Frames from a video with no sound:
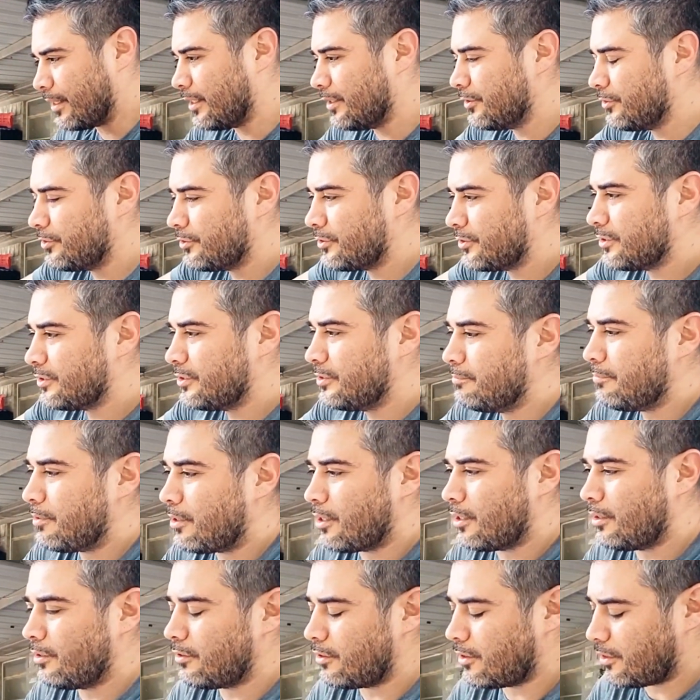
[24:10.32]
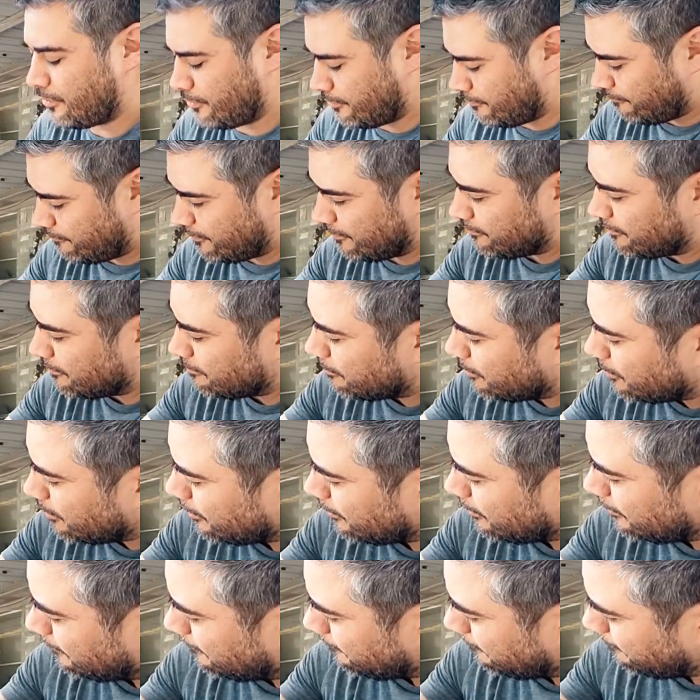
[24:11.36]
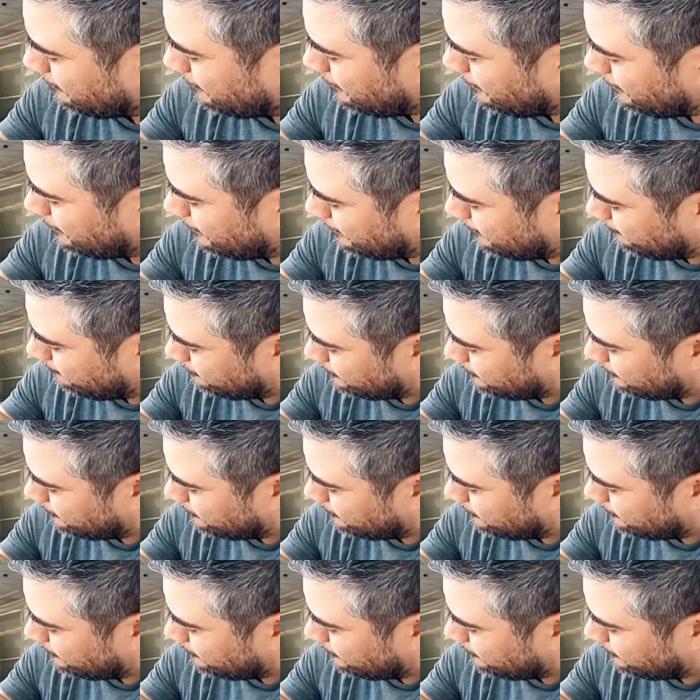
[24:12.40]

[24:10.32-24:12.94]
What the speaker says: At about 160 bar or 150 bar.